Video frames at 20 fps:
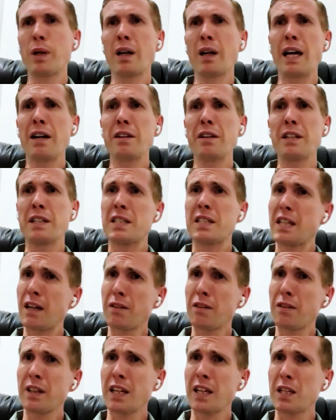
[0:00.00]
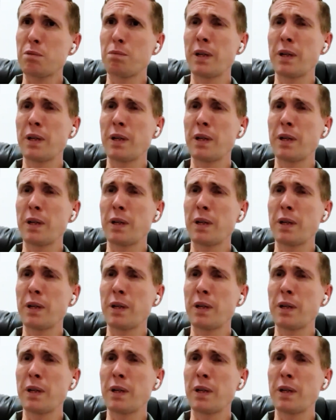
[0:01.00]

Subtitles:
are allowed to sell things,